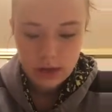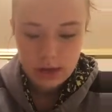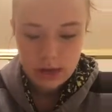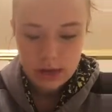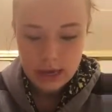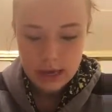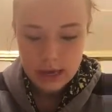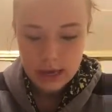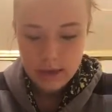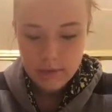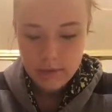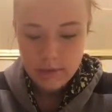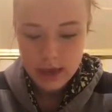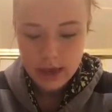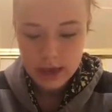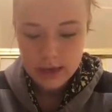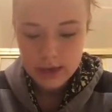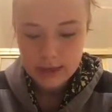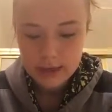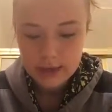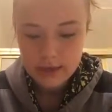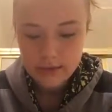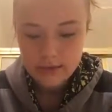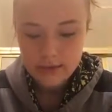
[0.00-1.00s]
It
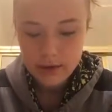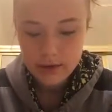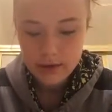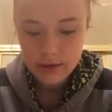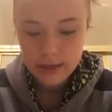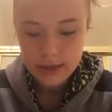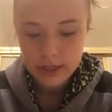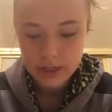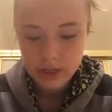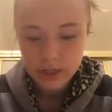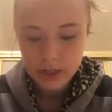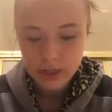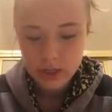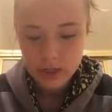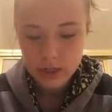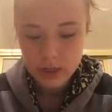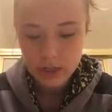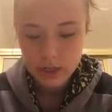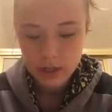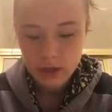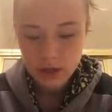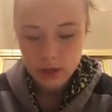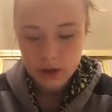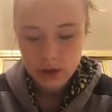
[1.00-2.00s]
makes the foundation look
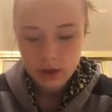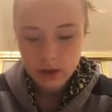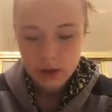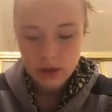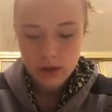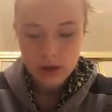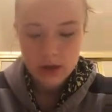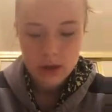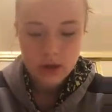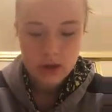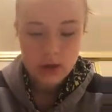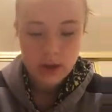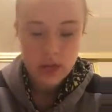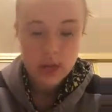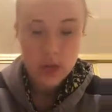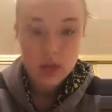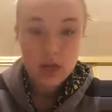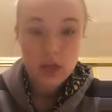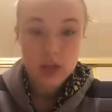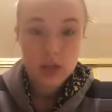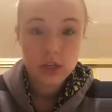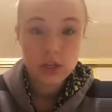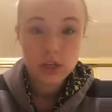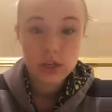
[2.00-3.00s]

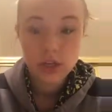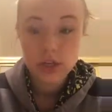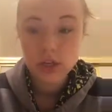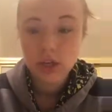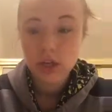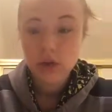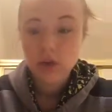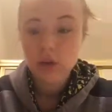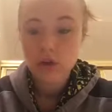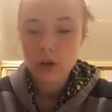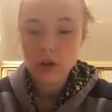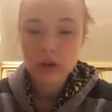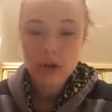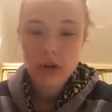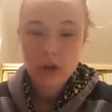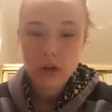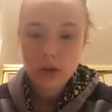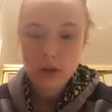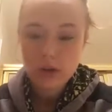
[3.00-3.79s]
so good.